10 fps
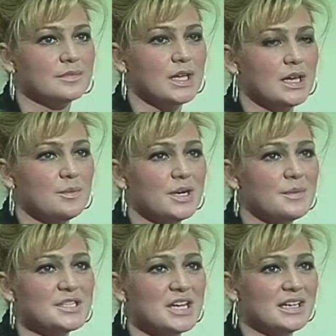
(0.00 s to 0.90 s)
pretty much
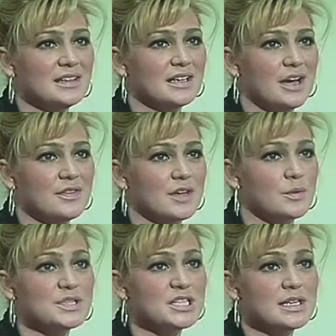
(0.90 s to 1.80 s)
anything out there, which
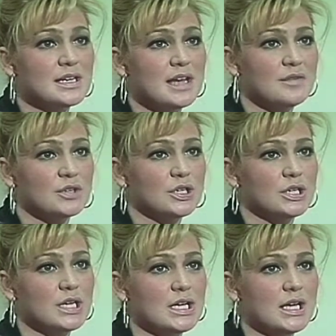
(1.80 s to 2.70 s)
it never
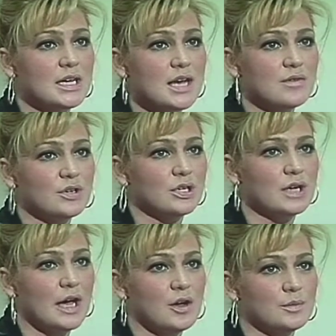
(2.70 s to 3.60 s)

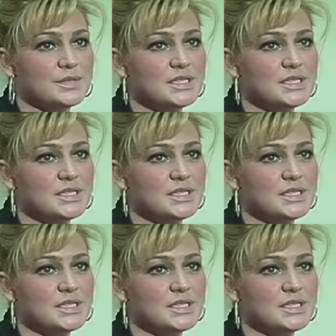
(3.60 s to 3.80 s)
helped.